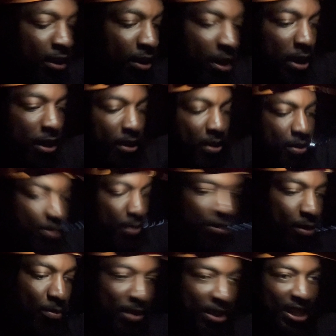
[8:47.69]
He's like,
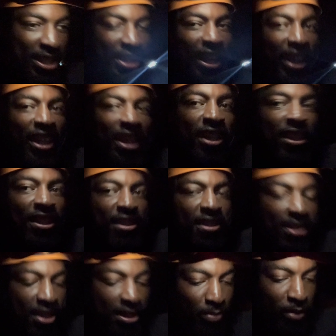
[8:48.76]
but this is like an,
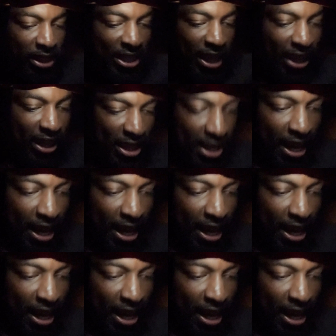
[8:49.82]
but this is like an